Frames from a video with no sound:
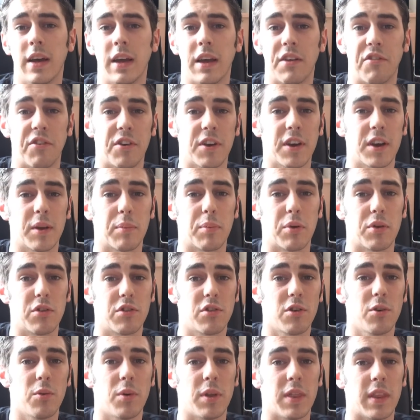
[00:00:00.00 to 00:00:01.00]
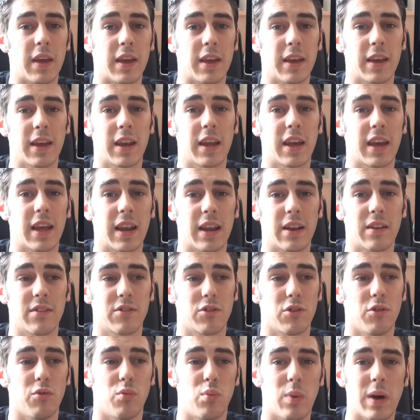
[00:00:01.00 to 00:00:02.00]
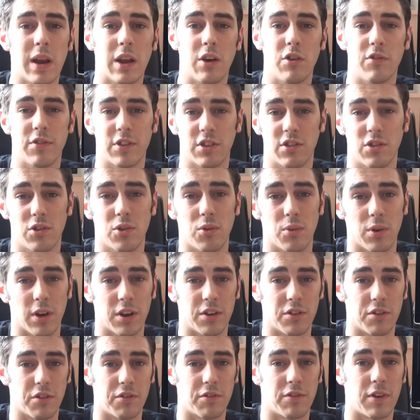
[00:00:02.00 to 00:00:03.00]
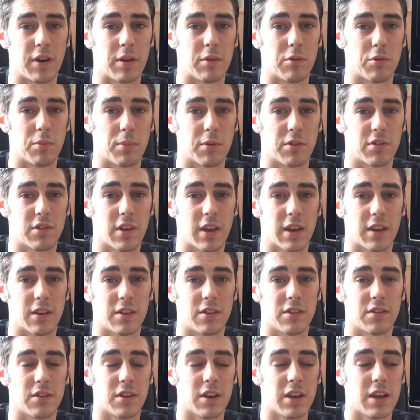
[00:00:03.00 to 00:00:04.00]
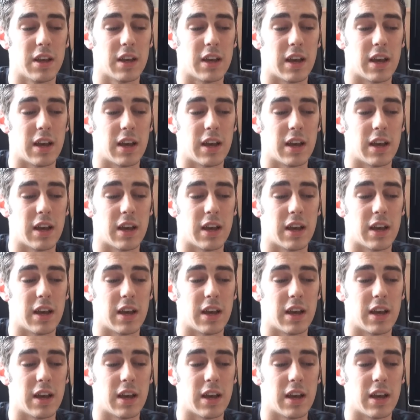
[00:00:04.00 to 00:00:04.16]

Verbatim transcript: if you're going to put two in there, you're going to get sort of well over 200 frames per second